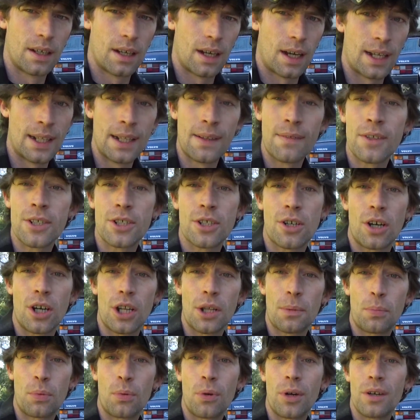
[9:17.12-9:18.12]
I love this car
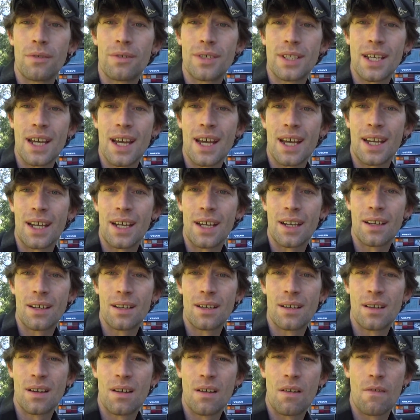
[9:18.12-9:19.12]
to the point of saying,
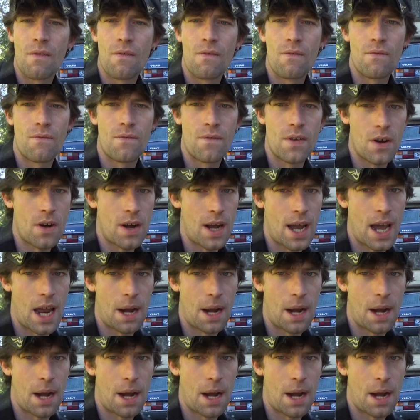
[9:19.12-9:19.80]
very